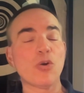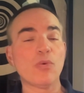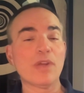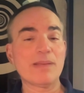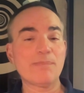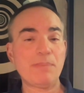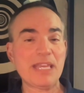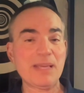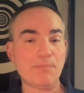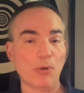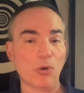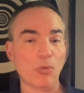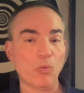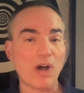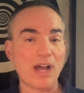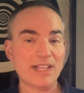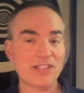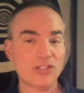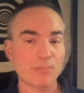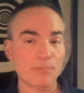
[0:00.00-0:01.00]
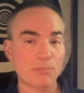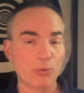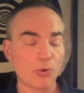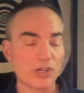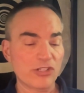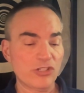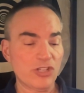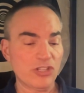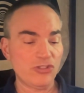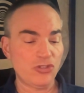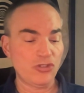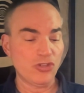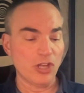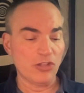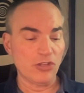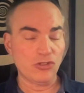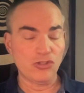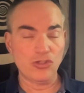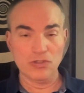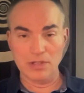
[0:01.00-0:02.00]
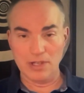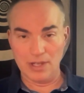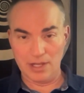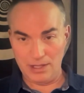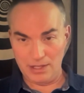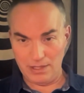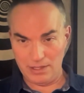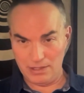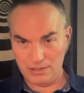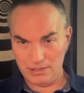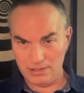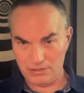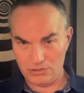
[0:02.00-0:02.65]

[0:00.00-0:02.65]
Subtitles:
people why it's important to do,